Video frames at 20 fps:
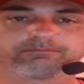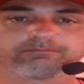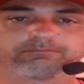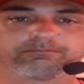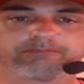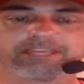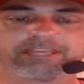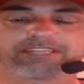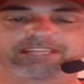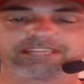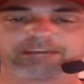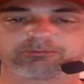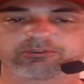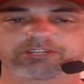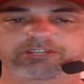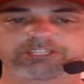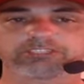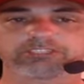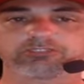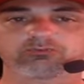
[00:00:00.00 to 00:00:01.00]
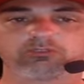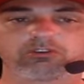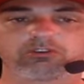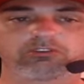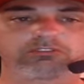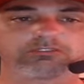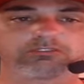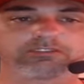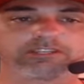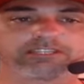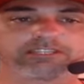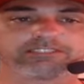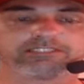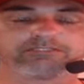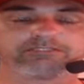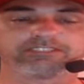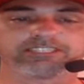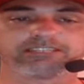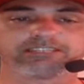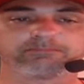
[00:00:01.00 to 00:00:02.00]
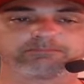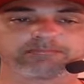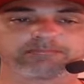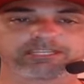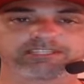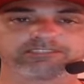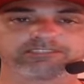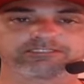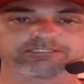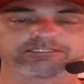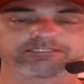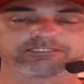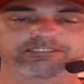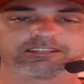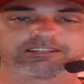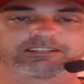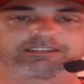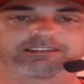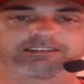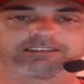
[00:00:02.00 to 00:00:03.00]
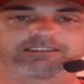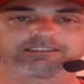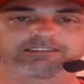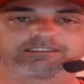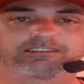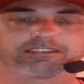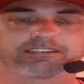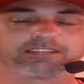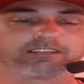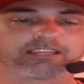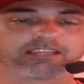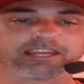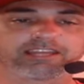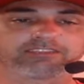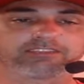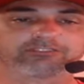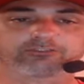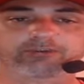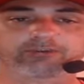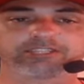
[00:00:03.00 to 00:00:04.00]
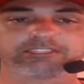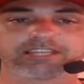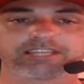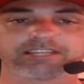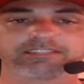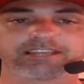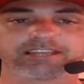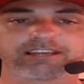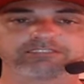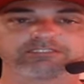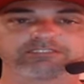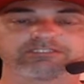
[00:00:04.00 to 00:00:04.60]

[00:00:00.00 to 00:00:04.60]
make that prediction wrong is if Tim Means can land 3 takedowns.